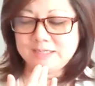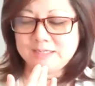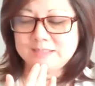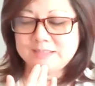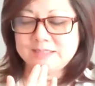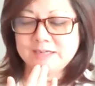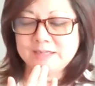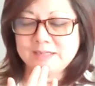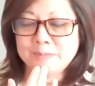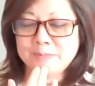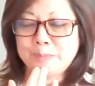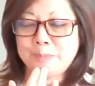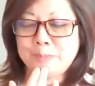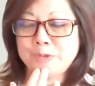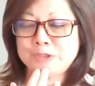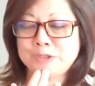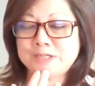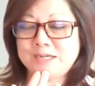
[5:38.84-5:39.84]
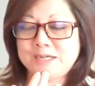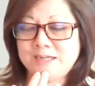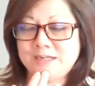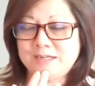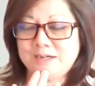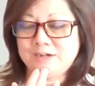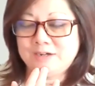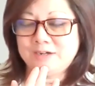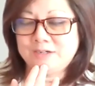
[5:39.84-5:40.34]
check, like push in
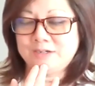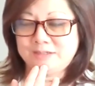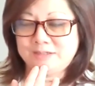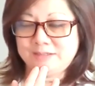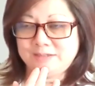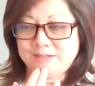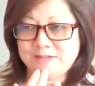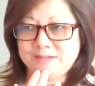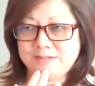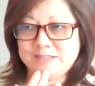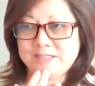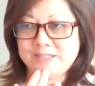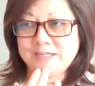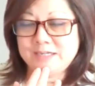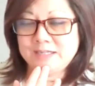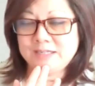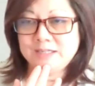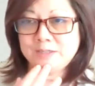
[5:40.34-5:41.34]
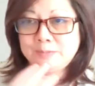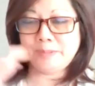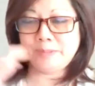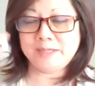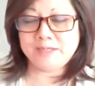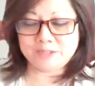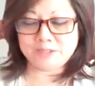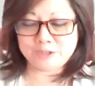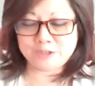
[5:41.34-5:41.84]
our chin a little
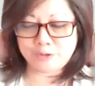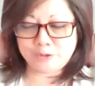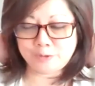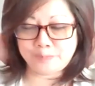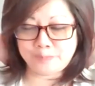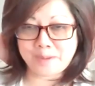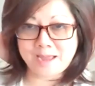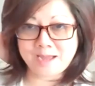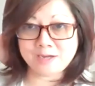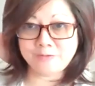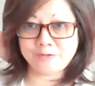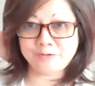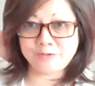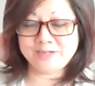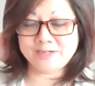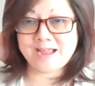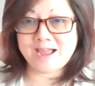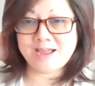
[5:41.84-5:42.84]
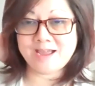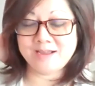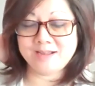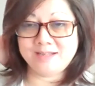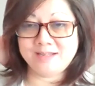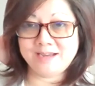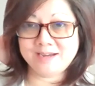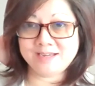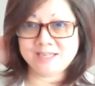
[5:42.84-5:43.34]
bit so the back of our
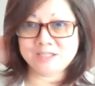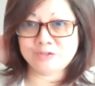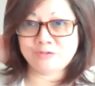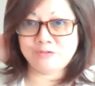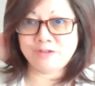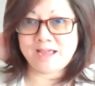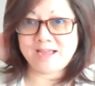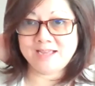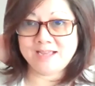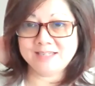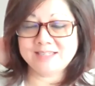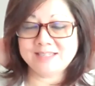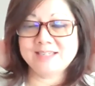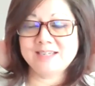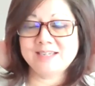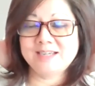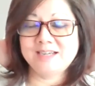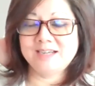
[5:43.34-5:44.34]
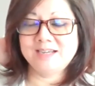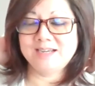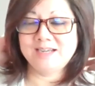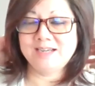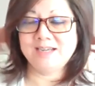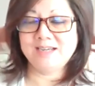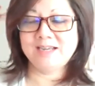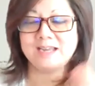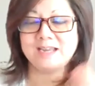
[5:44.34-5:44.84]
neck is flat.
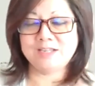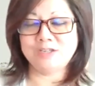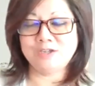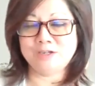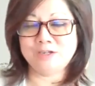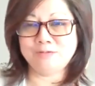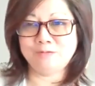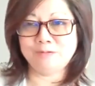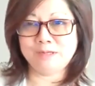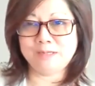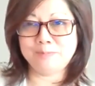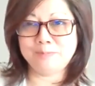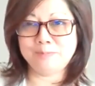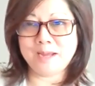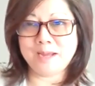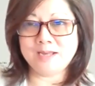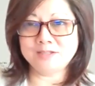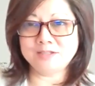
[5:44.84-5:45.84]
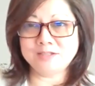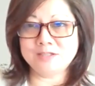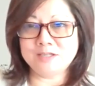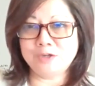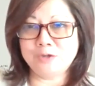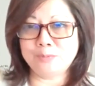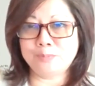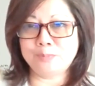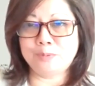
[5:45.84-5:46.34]
And you can imagine that
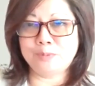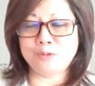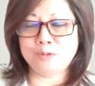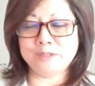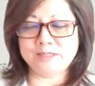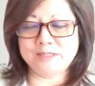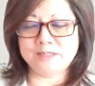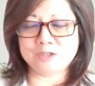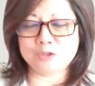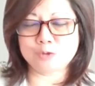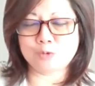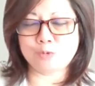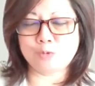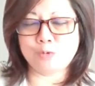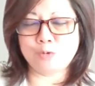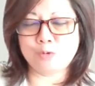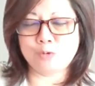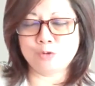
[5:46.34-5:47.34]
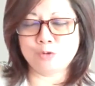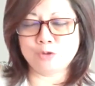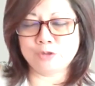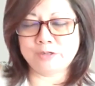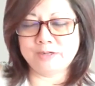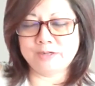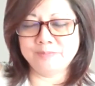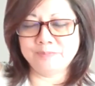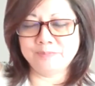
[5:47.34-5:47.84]
you're pulling this
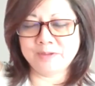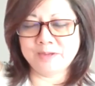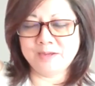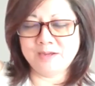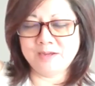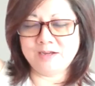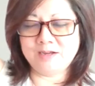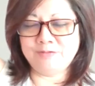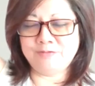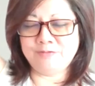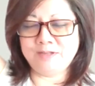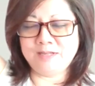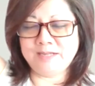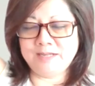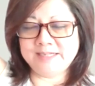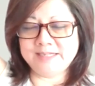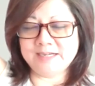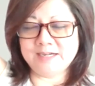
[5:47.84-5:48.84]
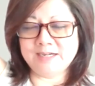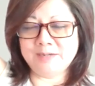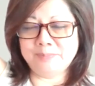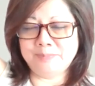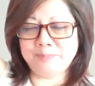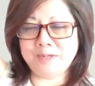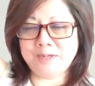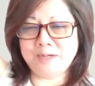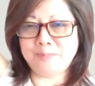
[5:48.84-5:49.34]
cord of light
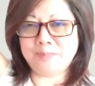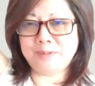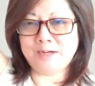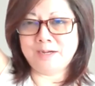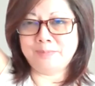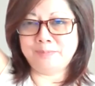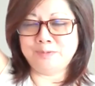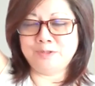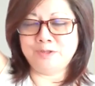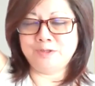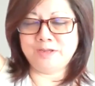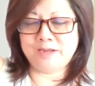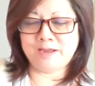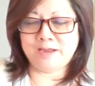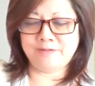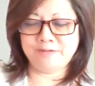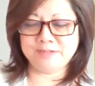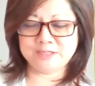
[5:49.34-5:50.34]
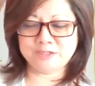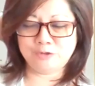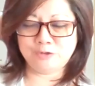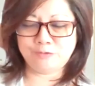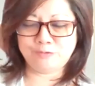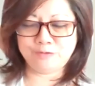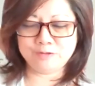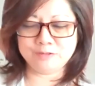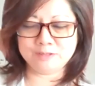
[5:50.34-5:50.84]
up, up, up to the heavens, and you
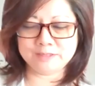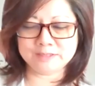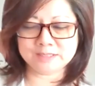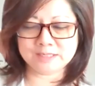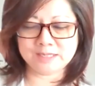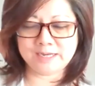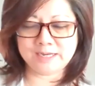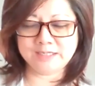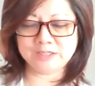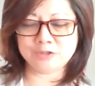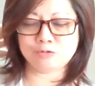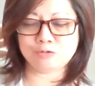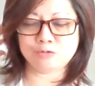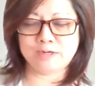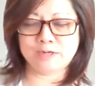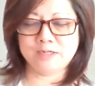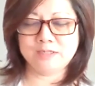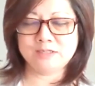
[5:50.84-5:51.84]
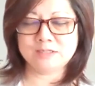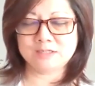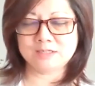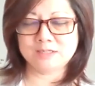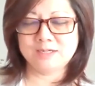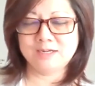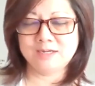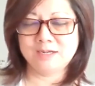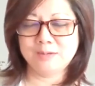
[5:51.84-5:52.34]
feel a slight stretch,
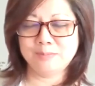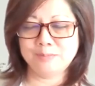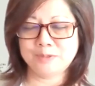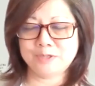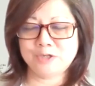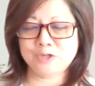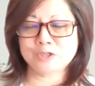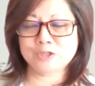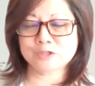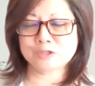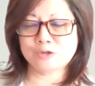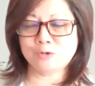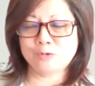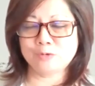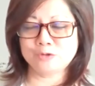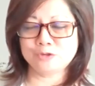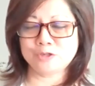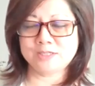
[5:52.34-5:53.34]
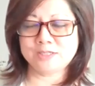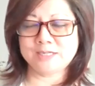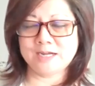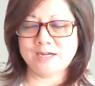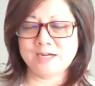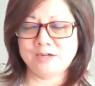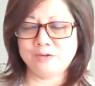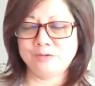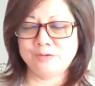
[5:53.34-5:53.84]
but your shoulders are
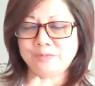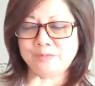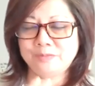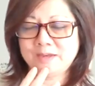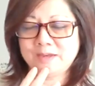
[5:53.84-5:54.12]
down